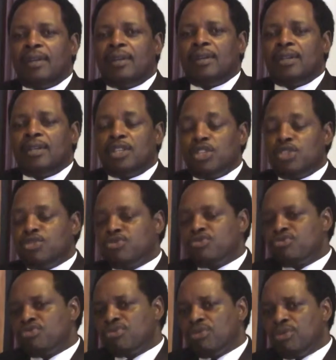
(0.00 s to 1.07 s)
It is
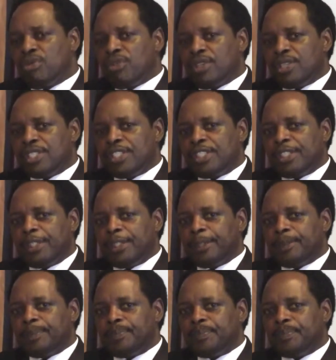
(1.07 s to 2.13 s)
true that
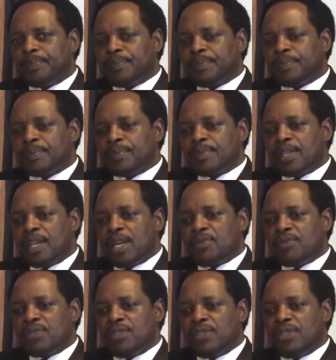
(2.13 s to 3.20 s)

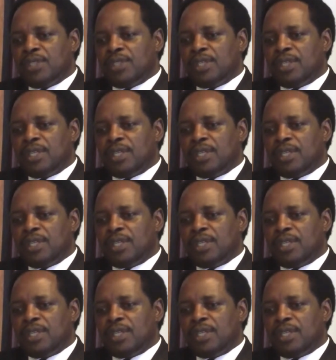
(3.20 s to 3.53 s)
after the